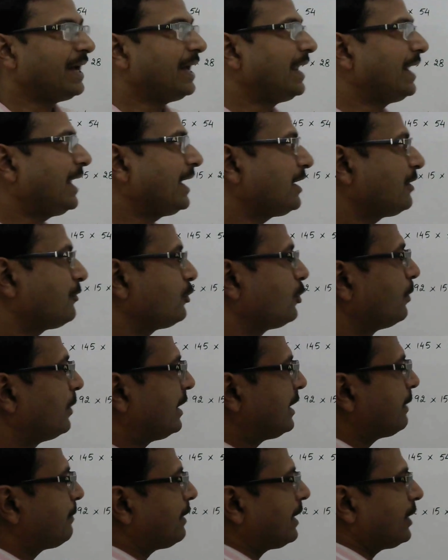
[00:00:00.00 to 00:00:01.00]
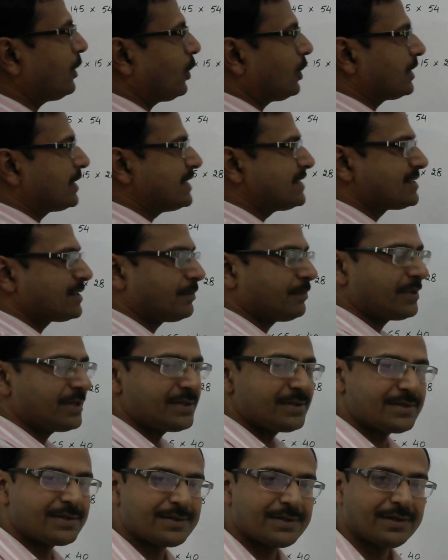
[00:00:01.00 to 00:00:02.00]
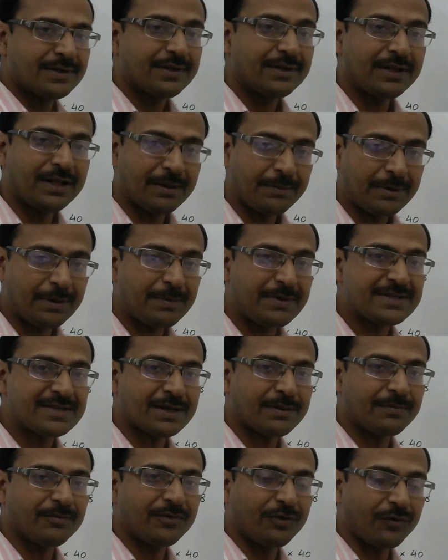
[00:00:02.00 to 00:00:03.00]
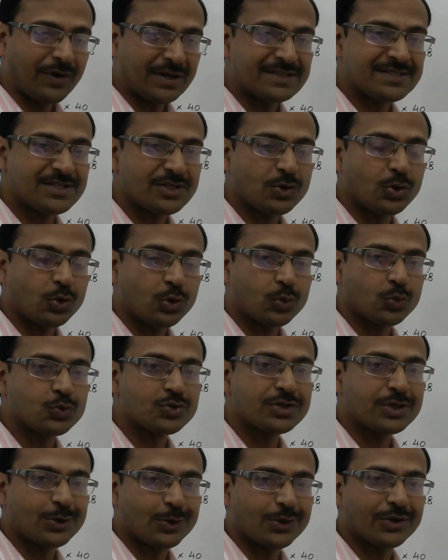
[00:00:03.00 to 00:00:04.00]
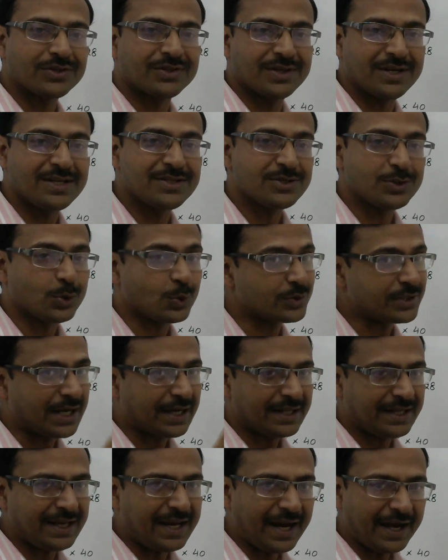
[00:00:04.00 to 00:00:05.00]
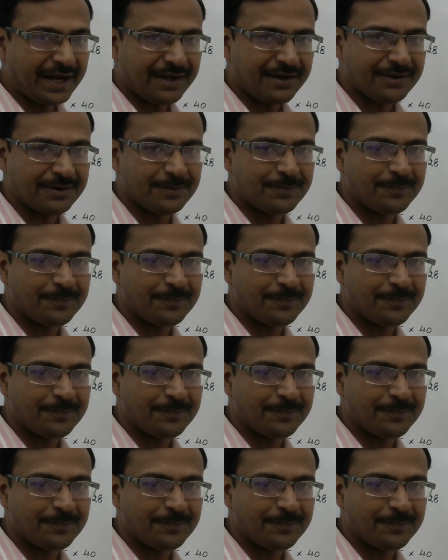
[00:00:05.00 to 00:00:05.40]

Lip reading: Like if you multiply all these numbers, there may be some 1 0, 2 0 or 3 zeros at the end.